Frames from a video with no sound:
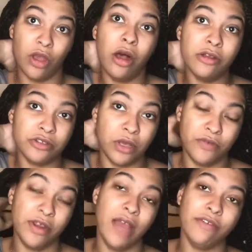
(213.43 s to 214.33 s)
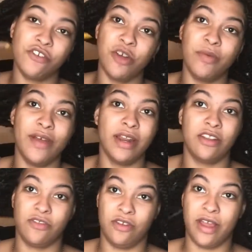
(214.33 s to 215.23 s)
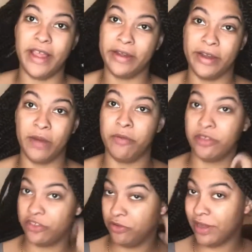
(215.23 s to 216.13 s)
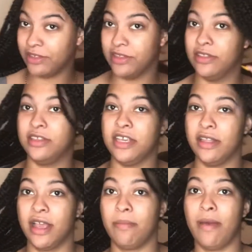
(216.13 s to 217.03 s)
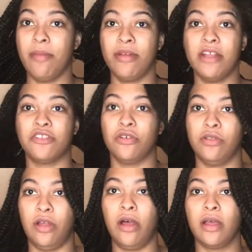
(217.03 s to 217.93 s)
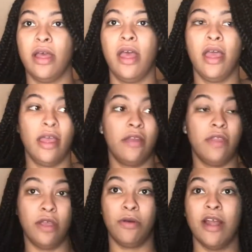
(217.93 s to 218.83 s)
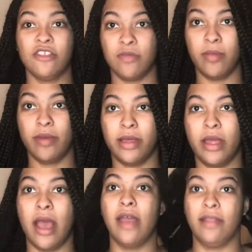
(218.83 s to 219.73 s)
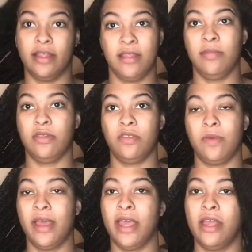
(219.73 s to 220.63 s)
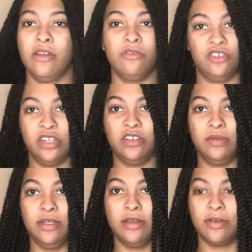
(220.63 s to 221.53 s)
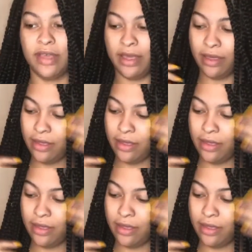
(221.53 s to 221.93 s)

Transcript: Also, if you're having trouble finding just to tie your hair up with, because you guys can see, like my braids are long, they go down to my butt. I like them this way, don't judge me, okay?